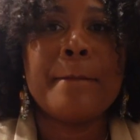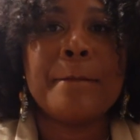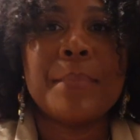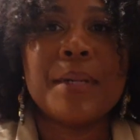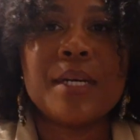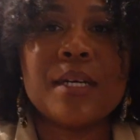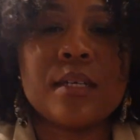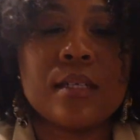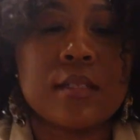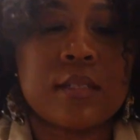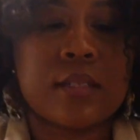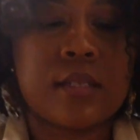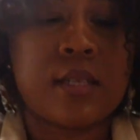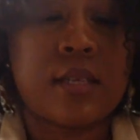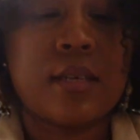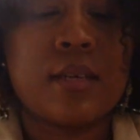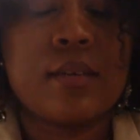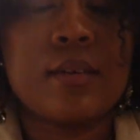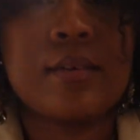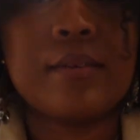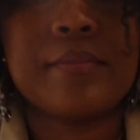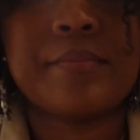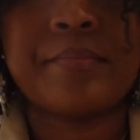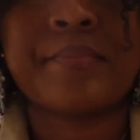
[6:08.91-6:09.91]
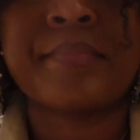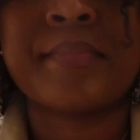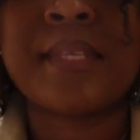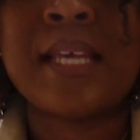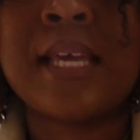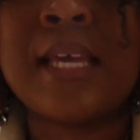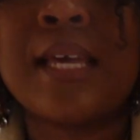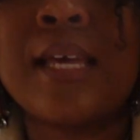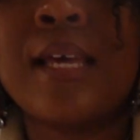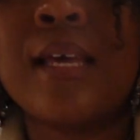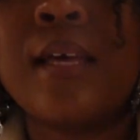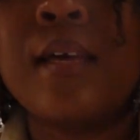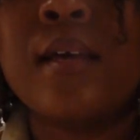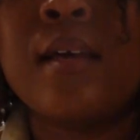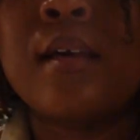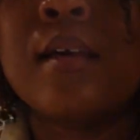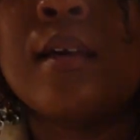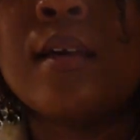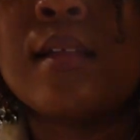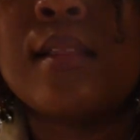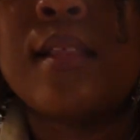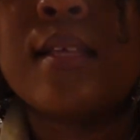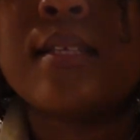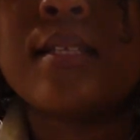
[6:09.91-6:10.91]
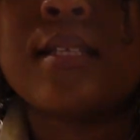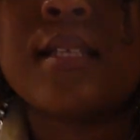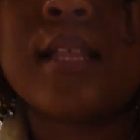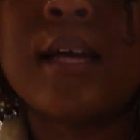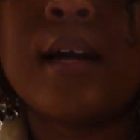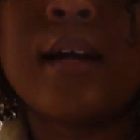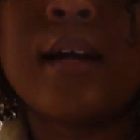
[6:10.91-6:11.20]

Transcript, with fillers: But this is the